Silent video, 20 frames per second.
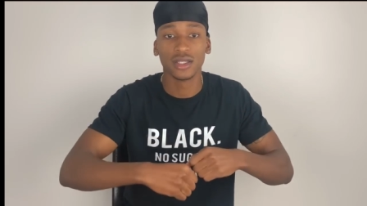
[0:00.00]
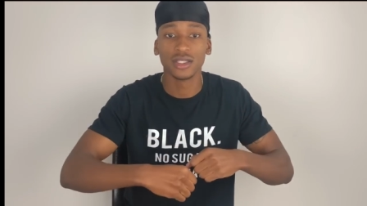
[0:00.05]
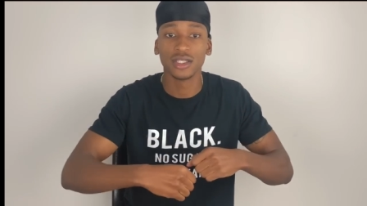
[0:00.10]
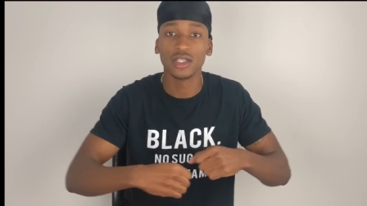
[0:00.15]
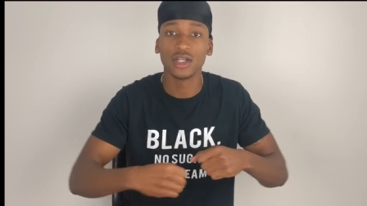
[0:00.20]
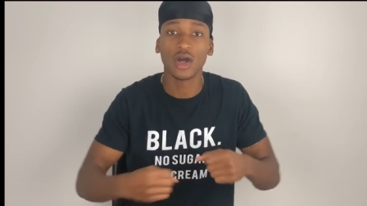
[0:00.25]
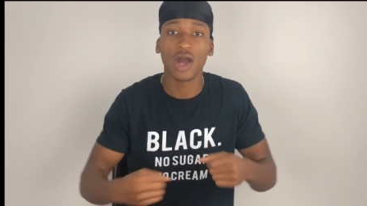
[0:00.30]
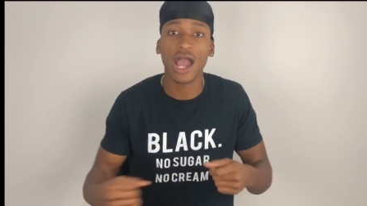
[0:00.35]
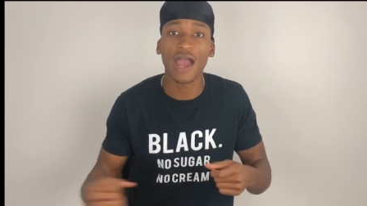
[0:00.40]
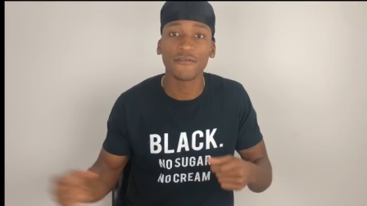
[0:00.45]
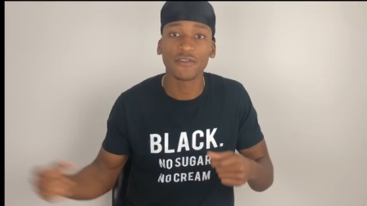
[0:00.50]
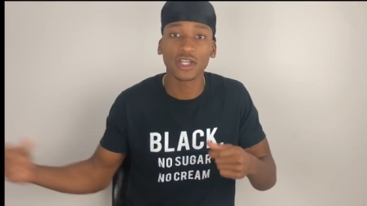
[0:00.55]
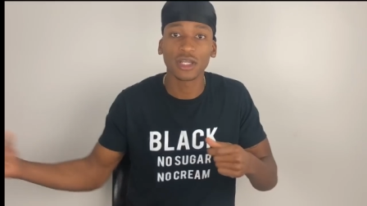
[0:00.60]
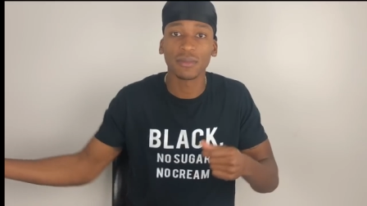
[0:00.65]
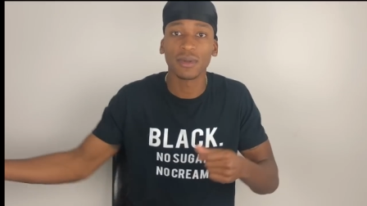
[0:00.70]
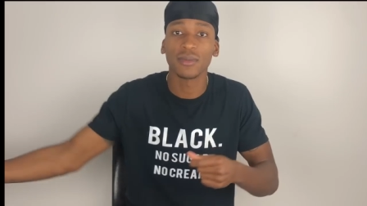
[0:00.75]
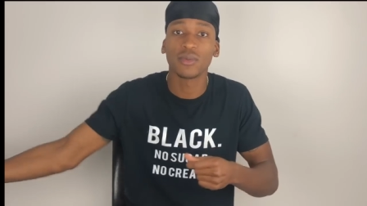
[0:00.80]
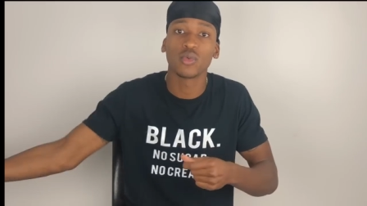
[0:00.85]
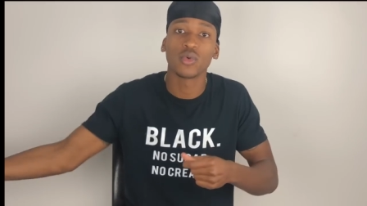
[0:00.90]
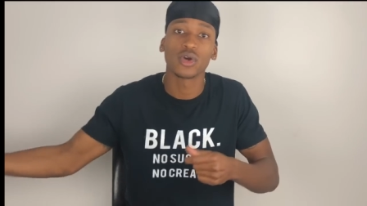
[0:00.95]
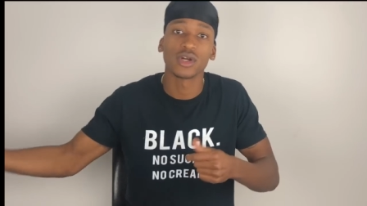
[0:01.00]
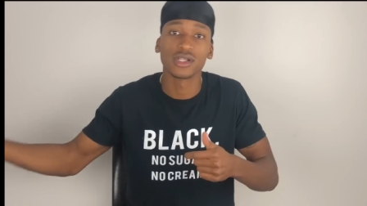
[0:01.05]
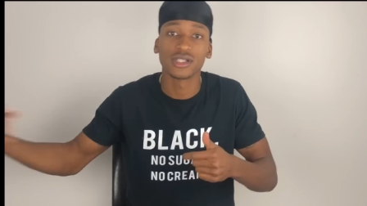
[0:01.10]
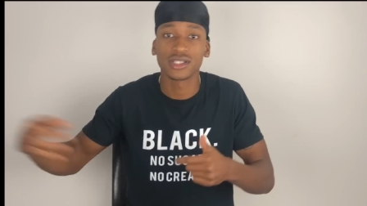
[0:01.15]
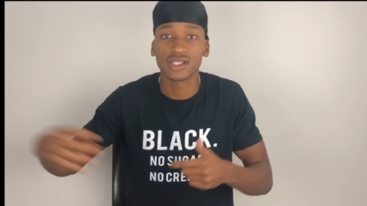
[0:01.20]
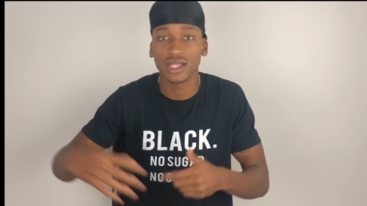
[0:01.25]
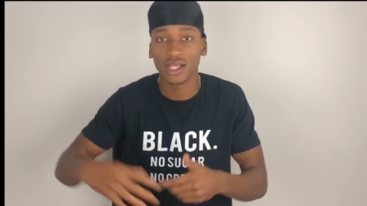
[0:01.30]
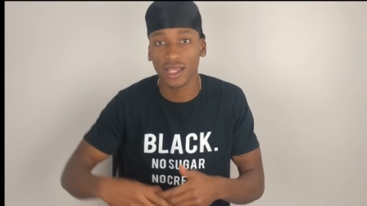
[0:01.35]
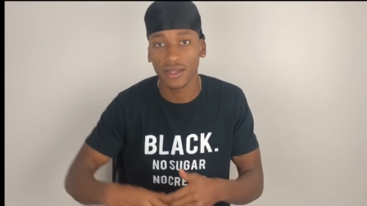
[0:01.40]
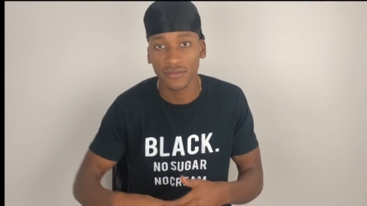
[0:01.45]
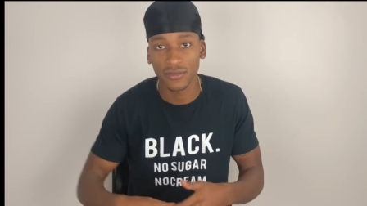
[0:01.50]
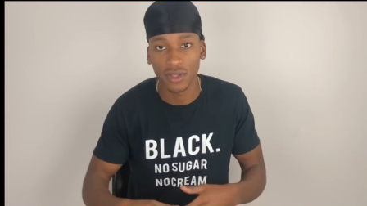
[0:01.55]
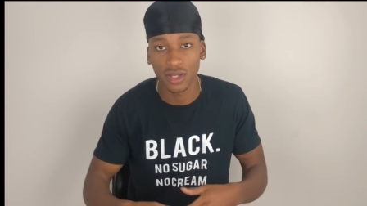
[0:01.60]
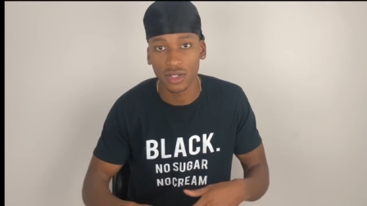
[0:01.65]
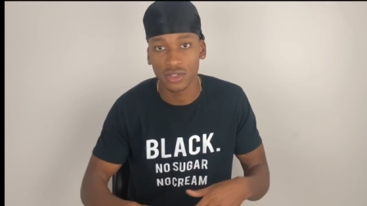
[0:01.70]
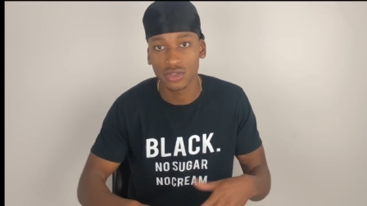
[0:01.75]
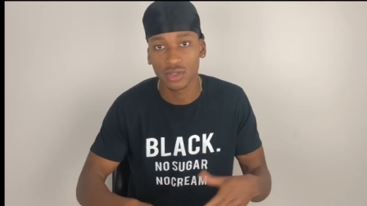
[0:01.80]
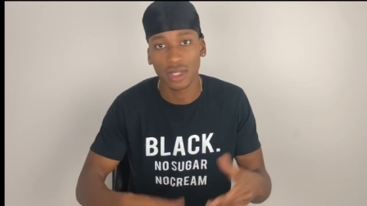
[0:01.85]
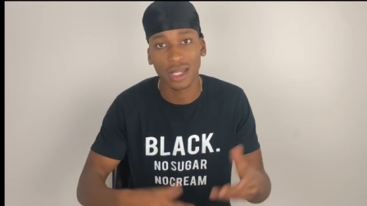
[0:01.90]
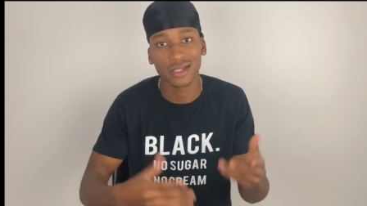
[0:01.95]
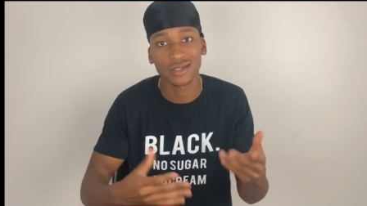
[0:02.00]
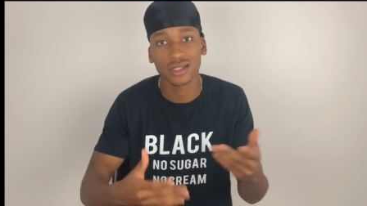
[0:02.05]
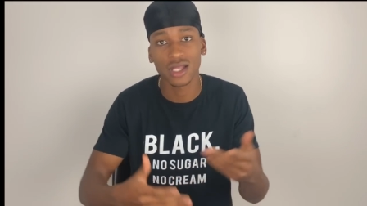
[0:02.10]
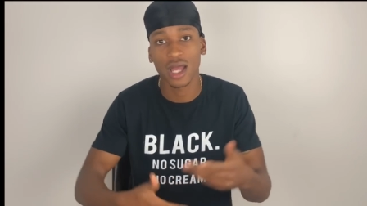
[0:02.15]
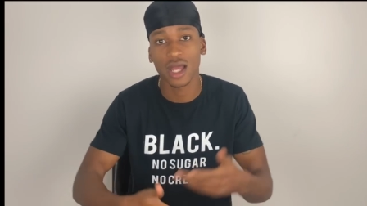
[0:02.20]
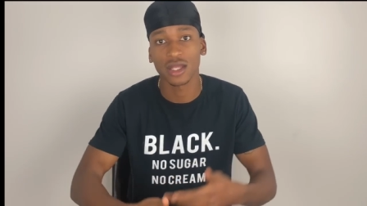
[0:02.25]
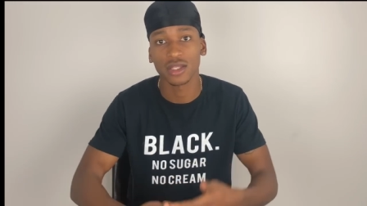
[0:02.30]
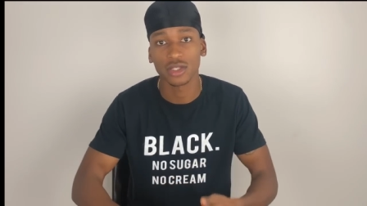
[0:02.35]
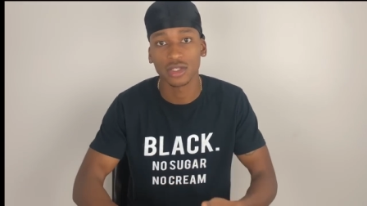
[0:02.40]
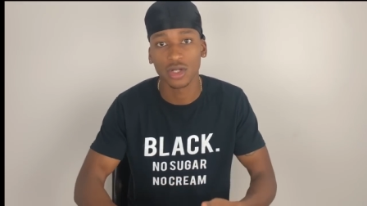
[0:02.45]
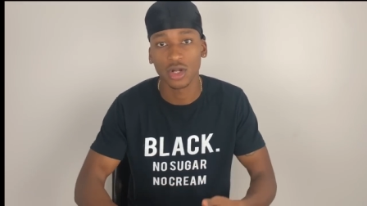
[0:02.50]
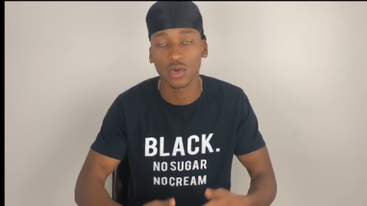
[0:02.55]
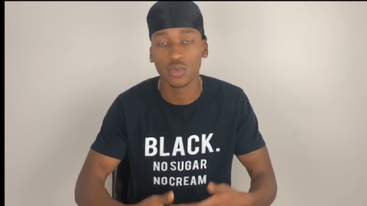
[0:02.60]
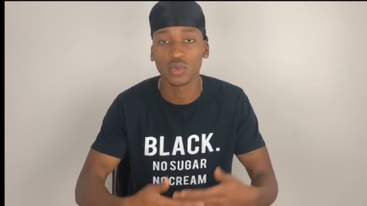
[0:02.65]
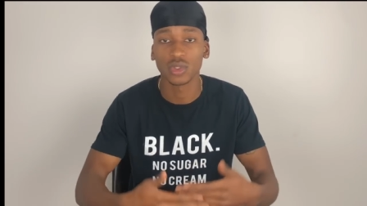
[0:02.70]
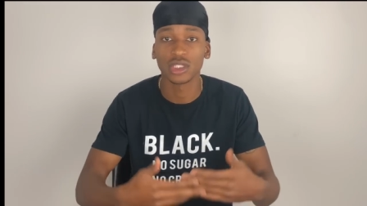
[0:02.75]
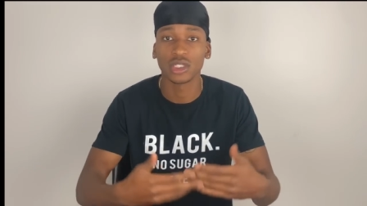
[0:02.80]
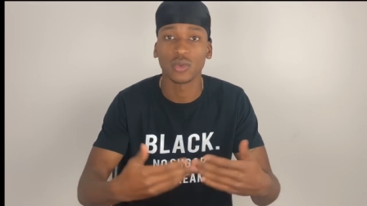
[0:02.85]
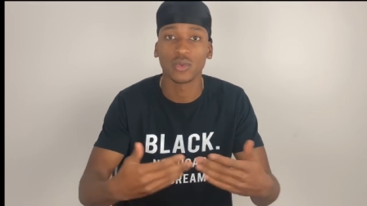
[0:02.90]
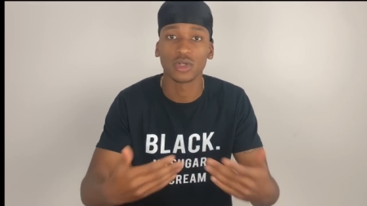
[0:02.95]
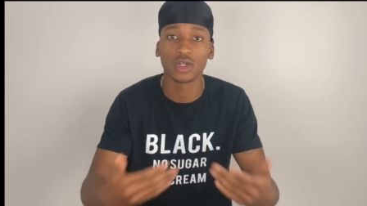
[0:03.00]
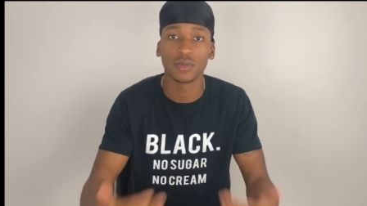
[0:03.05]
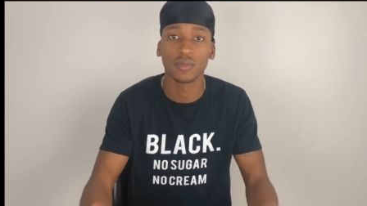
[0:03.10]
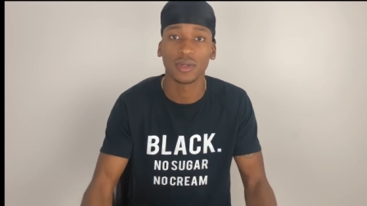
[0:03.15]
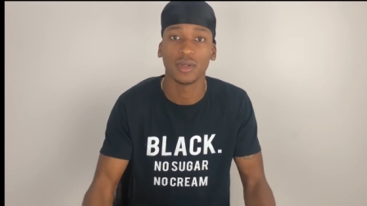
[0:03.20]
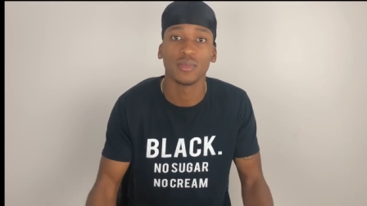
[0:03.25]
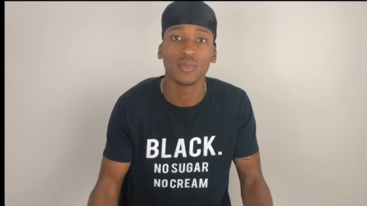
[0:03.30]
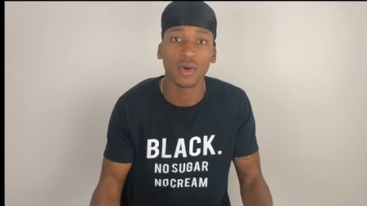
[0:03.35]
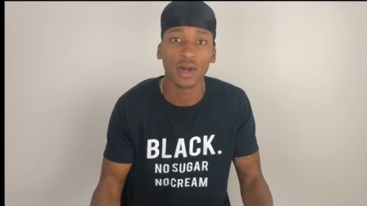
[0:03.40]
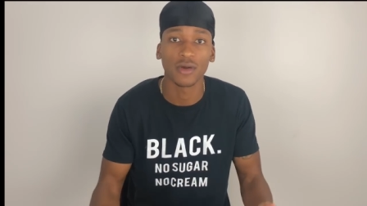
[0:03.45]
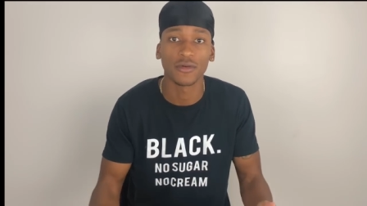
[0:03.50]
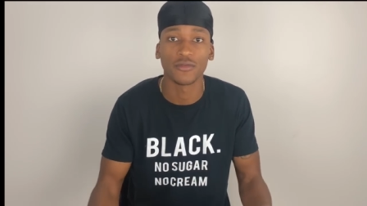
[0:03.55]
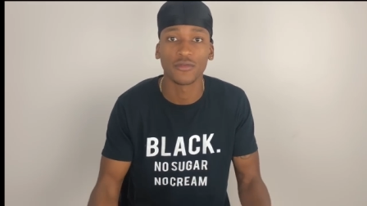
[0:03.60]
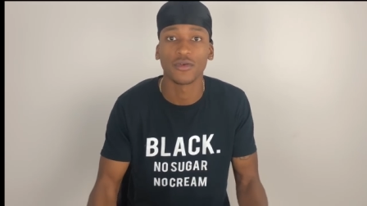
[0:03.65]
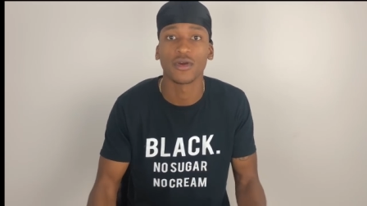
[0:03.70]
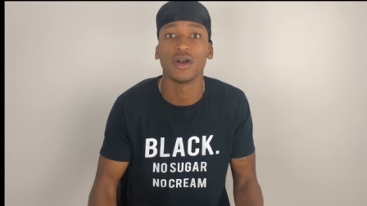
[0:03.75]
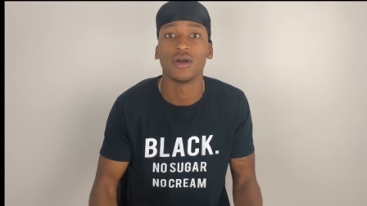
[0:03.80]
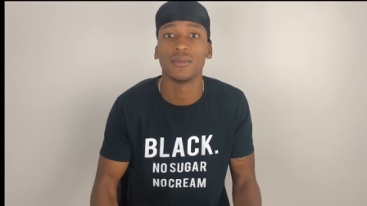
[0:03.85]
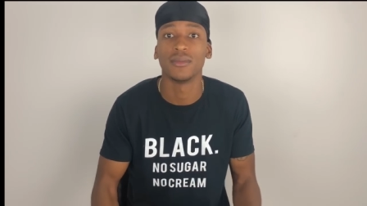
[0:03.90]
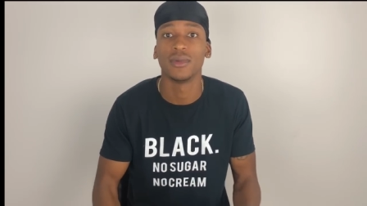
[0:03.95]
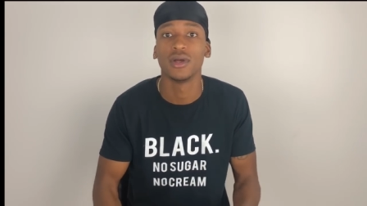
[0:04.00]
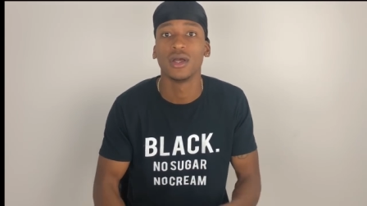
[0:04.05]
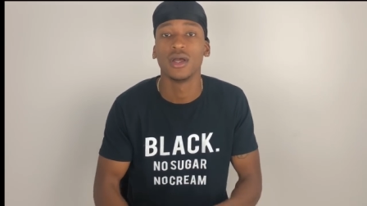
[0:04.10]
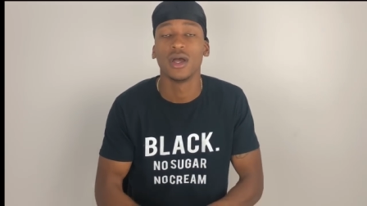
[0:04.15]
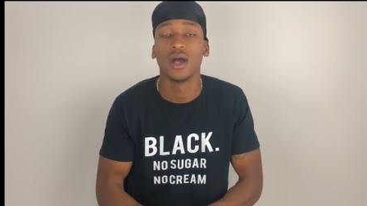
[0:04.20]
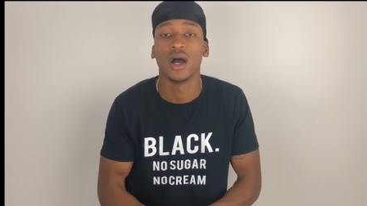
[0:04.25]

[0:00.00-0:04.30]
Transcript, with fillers: you know, African people were enslaved there, so that's not, you know, really where your people are from.